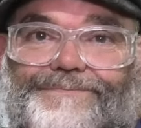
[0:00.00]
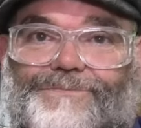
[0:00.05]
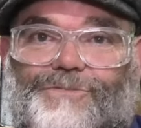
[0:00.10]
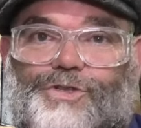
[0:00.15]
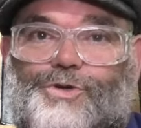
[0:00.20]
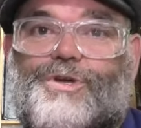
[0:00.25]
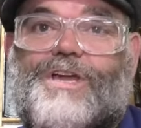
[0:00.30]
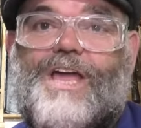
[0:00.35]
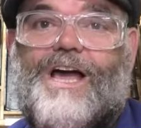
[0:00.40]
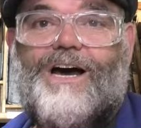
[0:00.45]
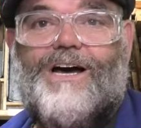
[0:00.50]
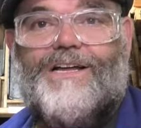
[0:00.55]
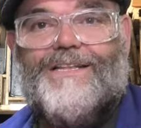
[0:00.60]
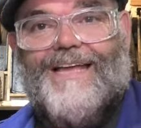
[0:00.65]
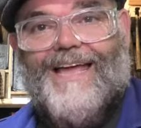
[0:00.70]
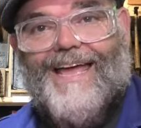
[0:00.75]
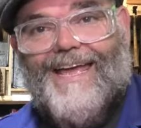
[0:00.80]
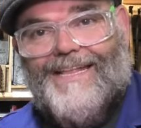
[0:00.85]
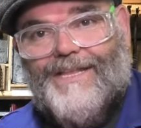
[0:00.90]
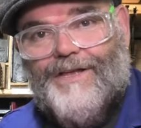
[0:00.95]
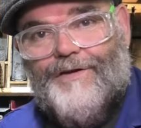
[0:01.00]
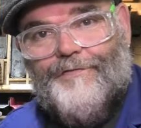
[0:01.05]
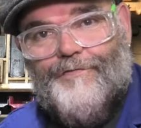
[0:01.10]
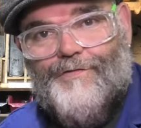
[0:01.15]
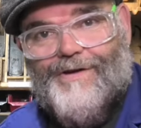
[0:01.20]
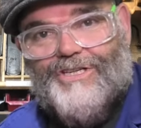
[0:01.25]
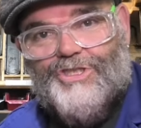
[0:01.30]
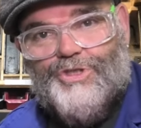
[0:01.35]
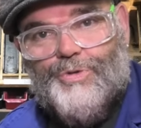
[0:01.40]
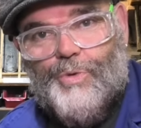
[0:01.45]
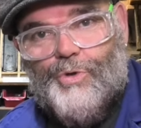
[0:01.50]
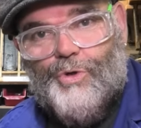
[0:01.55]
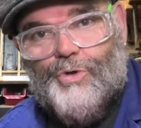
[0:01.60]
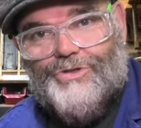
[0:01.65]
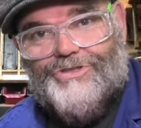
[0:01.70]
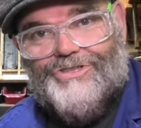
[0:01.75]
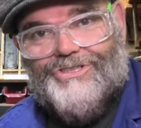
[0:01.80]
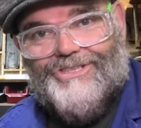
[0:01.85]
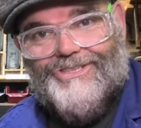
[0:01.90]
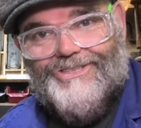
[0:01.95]
You can't enter French
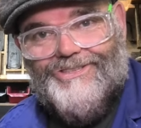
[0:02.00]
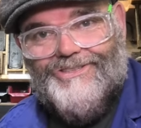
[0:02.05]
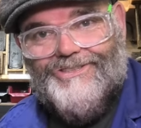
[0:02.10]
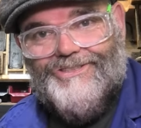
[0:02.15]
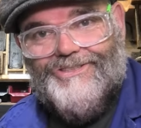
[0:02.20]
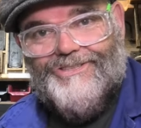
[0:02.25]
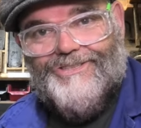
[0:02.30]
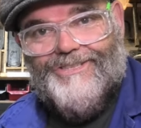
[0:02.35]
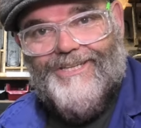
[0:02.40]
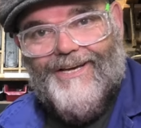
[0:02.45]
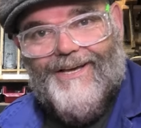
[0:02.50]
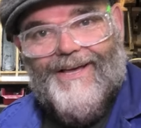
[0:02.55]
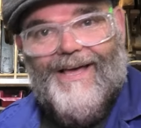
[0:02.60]
waters